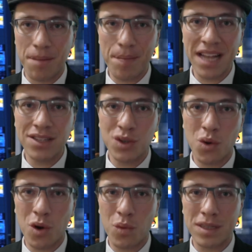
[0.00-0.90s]
the Pen
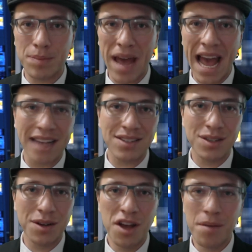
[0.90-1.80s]
Sword was
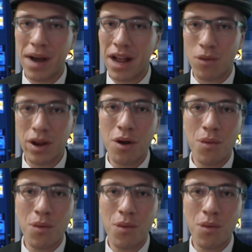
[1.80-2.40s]
passed by Rio